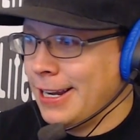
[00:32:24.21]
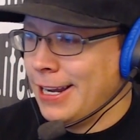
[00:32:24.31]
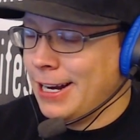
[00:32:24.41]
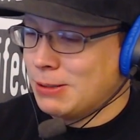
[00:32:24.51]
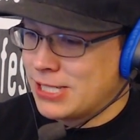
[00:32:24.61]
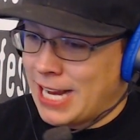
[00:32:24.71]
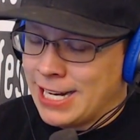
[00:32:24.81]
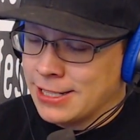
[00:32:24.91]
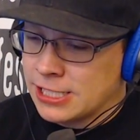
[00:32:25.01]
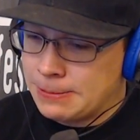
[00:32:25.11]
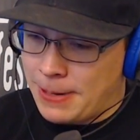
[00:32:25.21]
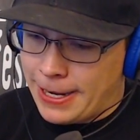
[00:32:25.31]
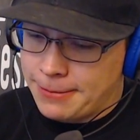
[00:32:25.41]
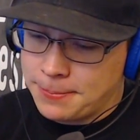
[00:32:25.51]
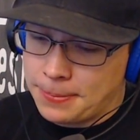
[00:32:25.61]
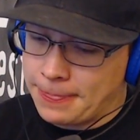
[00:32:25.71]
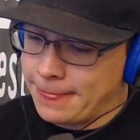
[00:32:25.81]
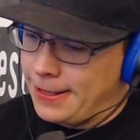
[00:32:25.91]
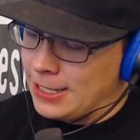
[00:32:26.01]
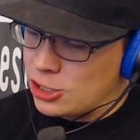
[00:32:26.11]
And I was skating this spot
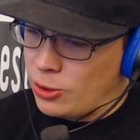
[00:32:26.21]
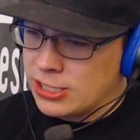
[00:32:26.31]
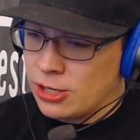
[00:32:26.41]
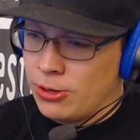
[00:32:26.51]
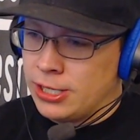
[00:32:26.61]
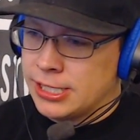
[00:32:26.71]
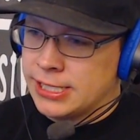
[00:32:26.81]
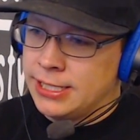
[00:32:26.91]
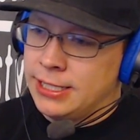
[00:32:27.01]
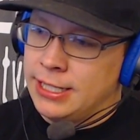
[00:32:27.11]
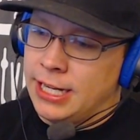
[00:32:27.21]
at Toys R Us.